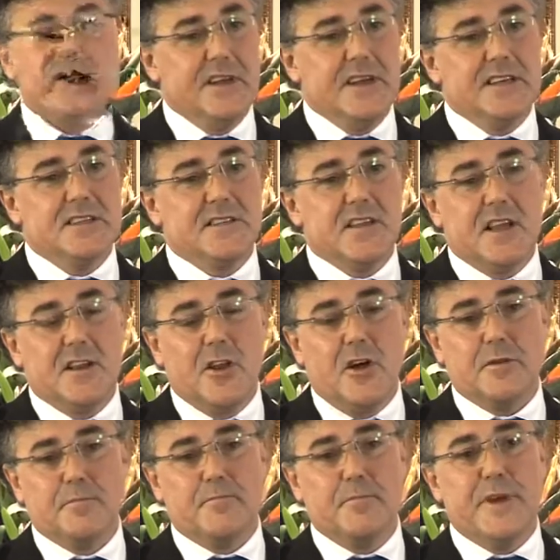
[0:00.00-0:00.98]
is a
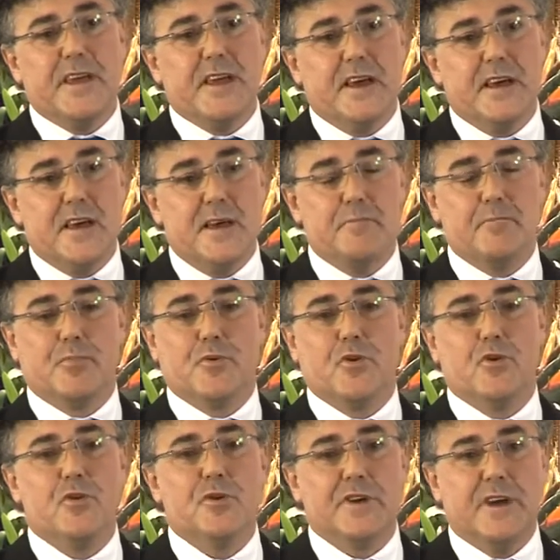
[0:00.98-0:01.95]
lot bigger and
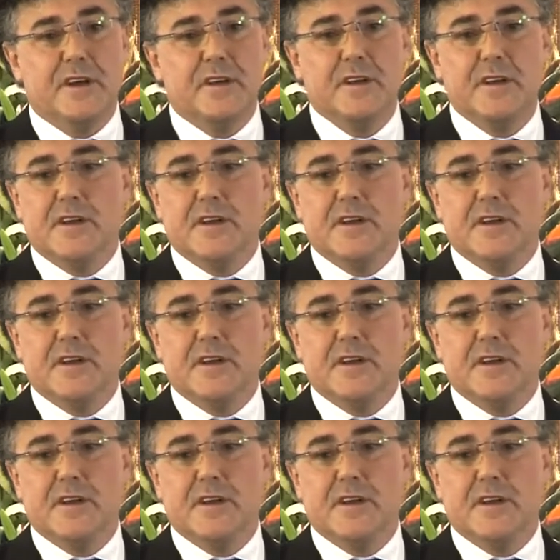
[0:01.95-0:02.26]
broader